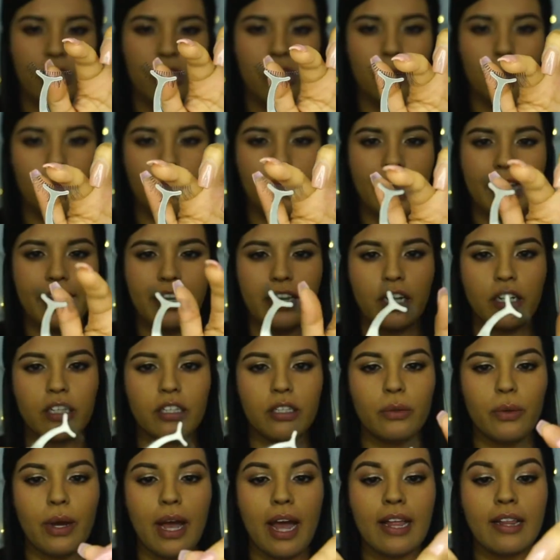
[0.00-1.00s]
You apply your
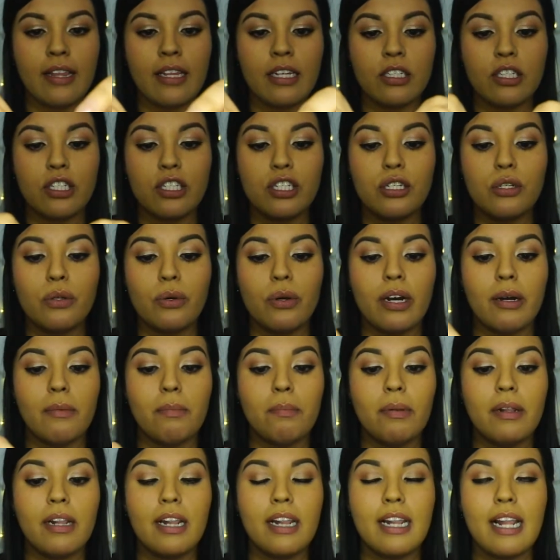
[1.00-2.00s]
glue, and then to
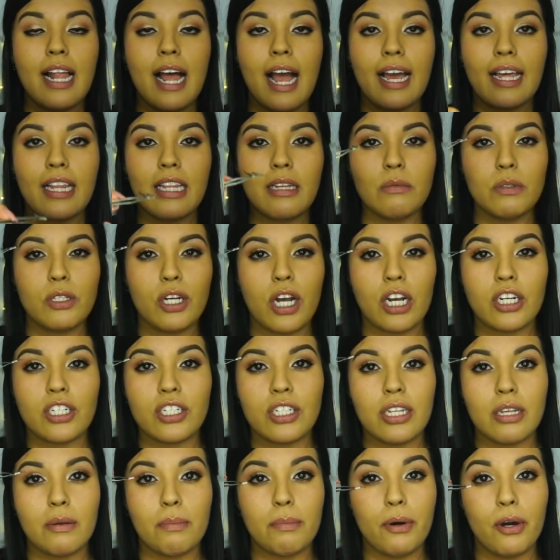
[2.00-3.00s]
apply them, to
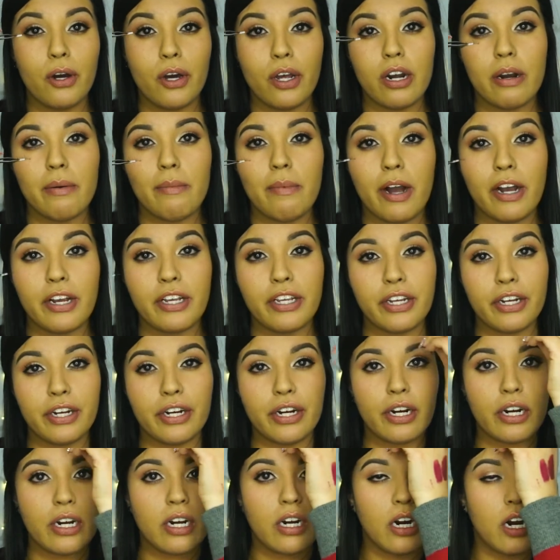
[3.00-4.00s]
actually put them on
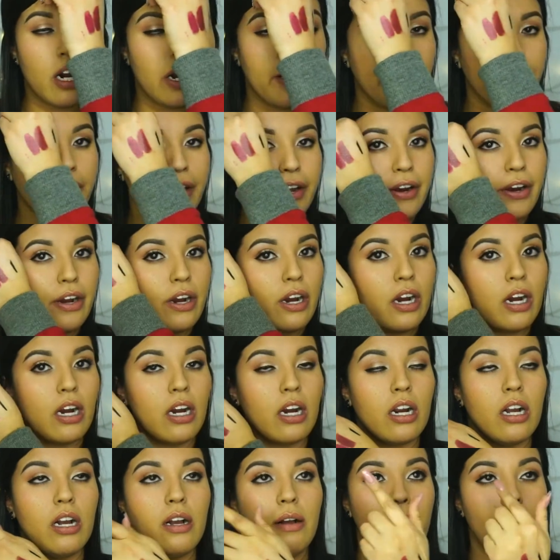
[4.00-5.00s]
your
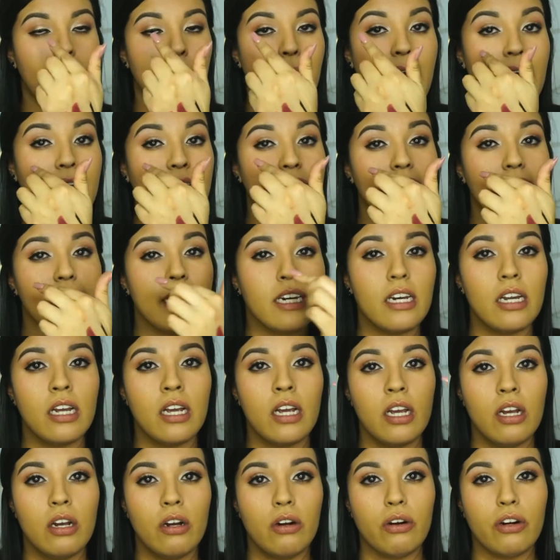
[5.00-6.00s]
eyelid
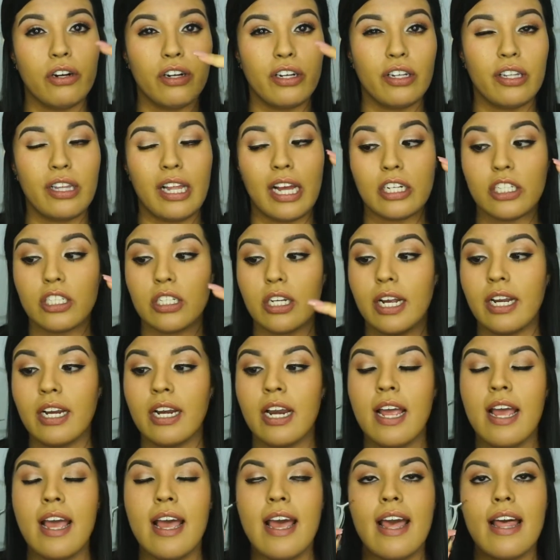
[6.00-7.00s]
or your lash
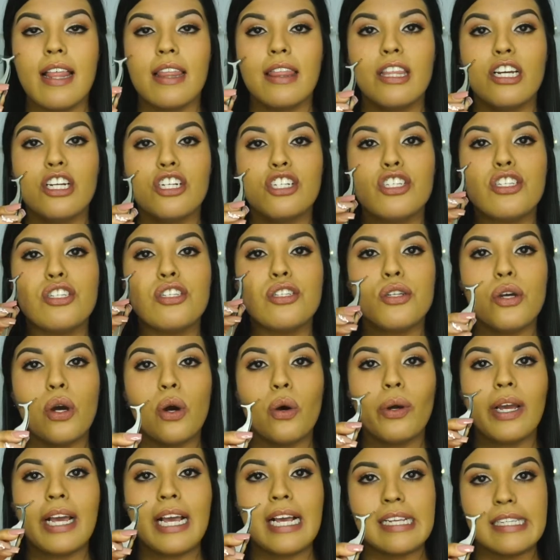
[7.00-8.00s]
line, they're
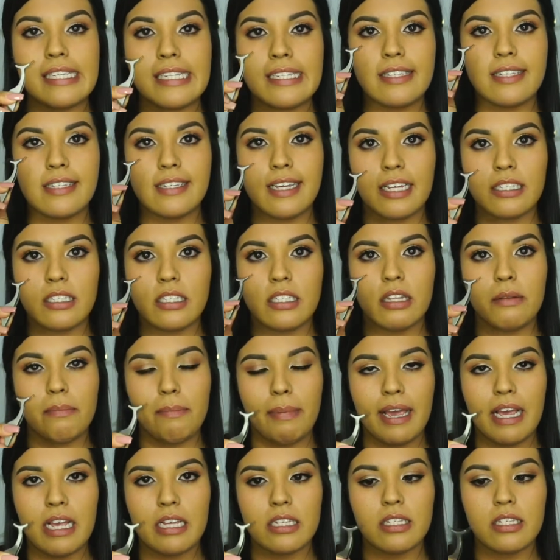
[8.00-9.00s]
so easy to get to the
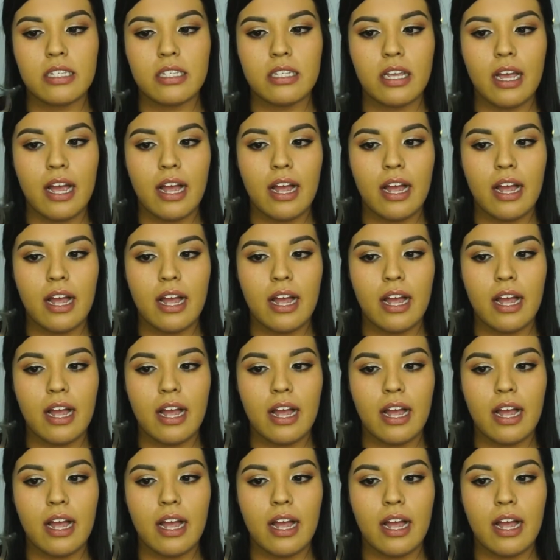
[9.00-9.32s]
base.